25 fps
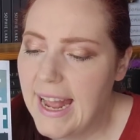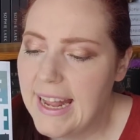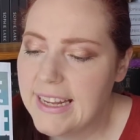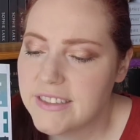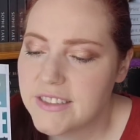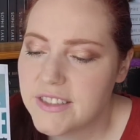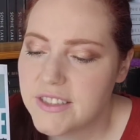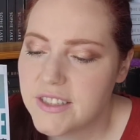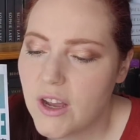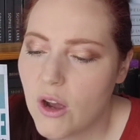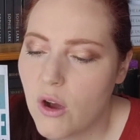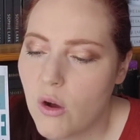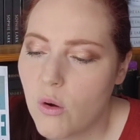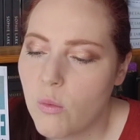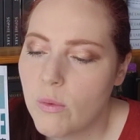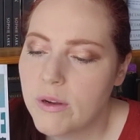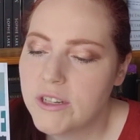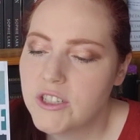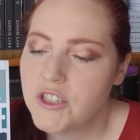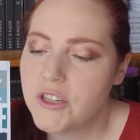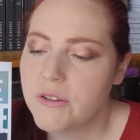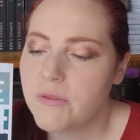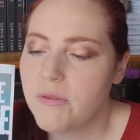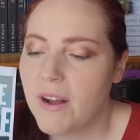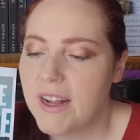and so
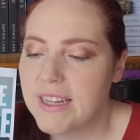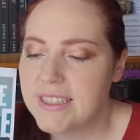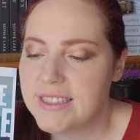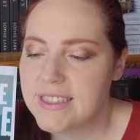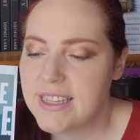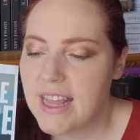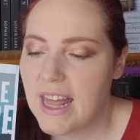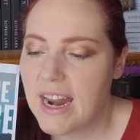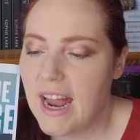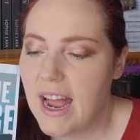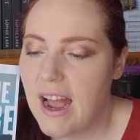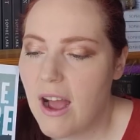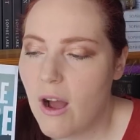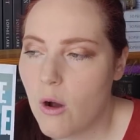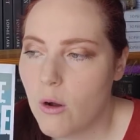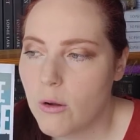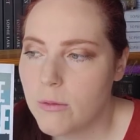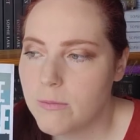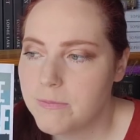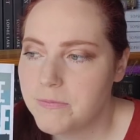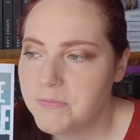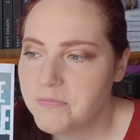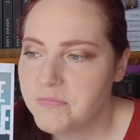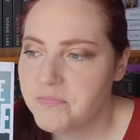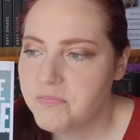when she finds that
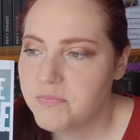out